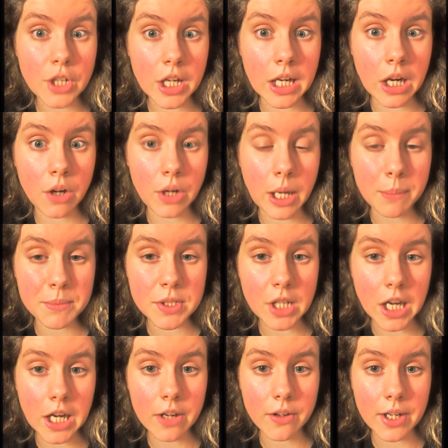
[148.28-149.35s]
out
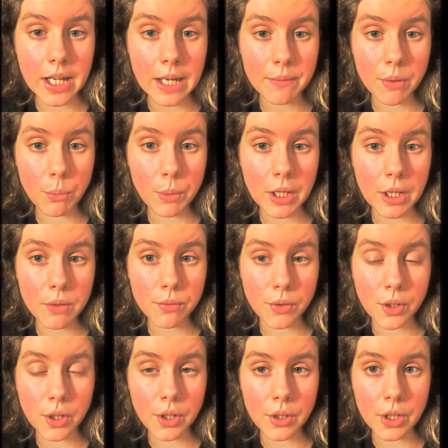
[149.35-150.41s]
EmzDiary every week for
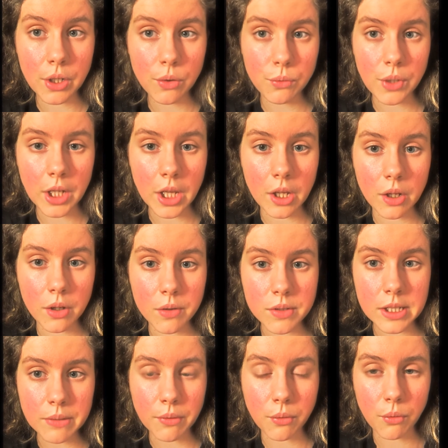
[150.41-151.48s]
new
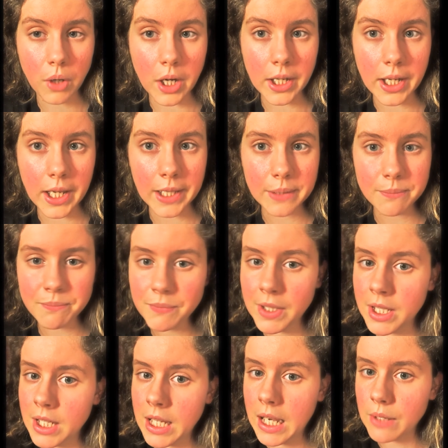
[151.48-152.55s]
videos. Every Friday
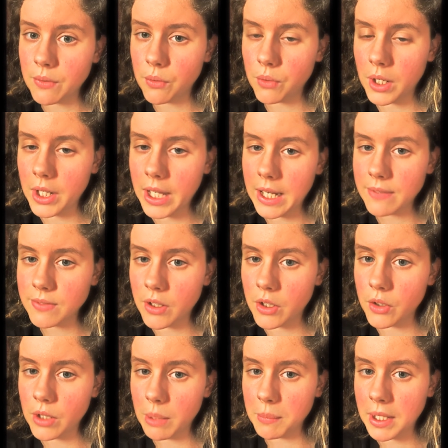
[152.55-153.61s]

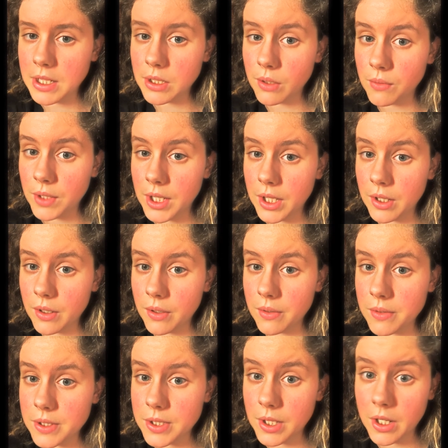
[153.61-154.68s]
afternoon I make new
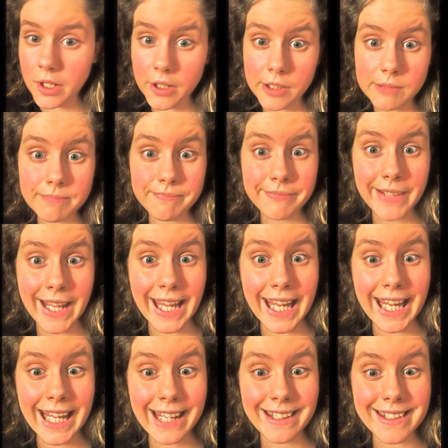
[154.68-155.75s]
videos.
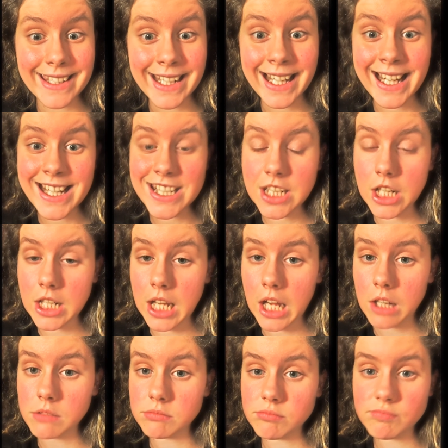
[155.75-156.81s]
And check
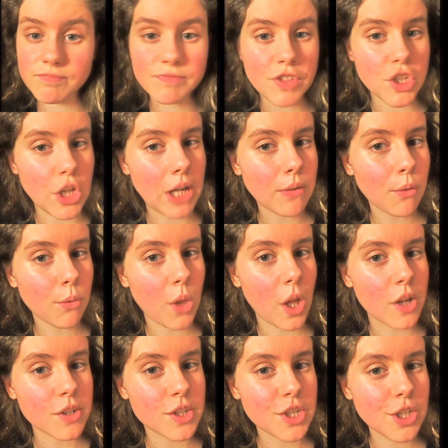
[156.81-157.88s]
out for travel
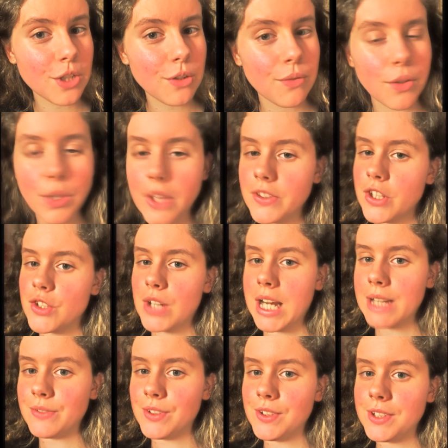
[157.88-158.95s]
vlogs too if you'd like to
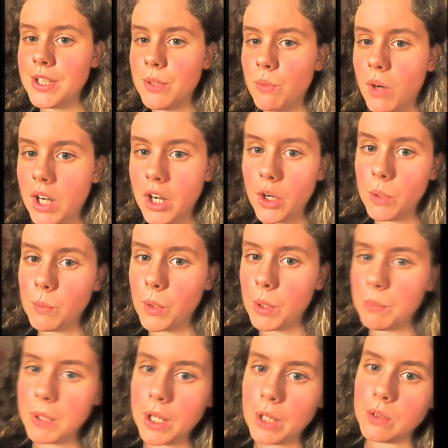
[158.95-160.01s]
travel and you want to know more
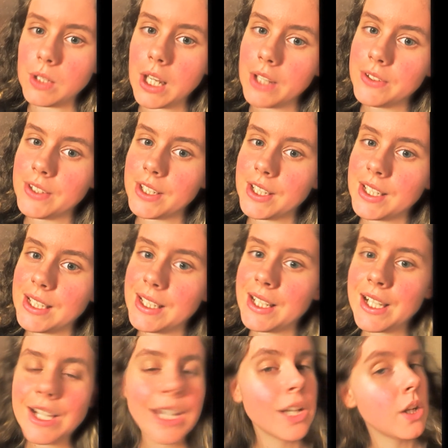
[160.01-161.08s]
about London
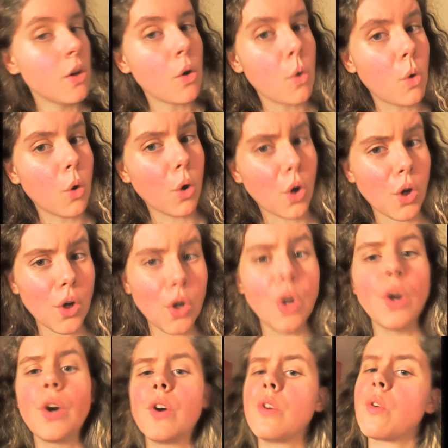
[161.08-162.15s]

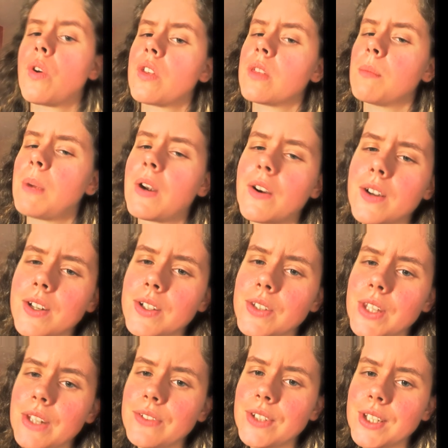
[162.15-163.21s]
or North America
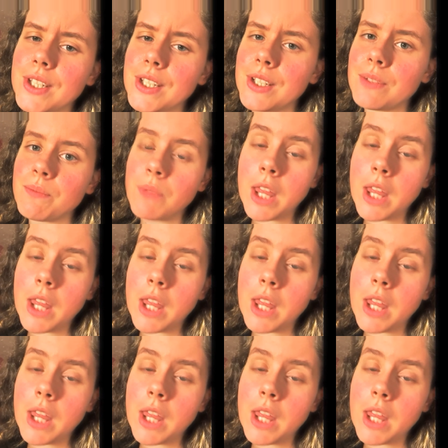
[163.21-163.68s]
living.